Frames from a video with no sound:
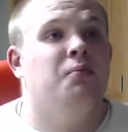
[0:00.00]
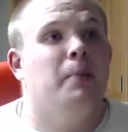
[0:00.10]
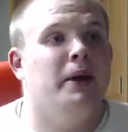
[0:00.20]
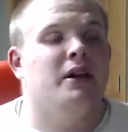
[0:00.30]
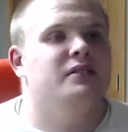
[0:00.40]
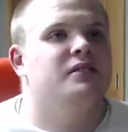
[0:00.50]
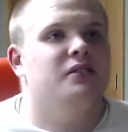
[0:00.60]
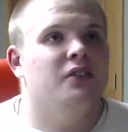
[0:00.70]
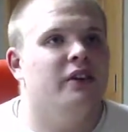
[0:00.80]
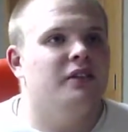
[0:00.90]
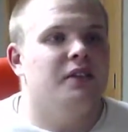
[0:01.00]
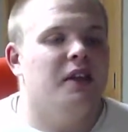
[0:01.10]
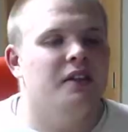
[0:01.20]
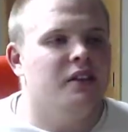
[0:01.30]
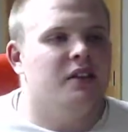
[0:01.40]
because
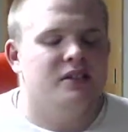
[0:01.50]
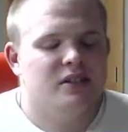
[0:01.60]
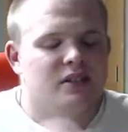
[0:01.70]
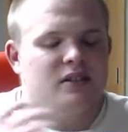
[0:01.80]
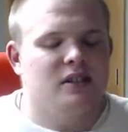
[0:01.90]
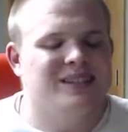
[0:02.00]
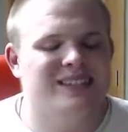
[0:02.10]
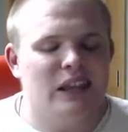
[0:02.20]
literally, this is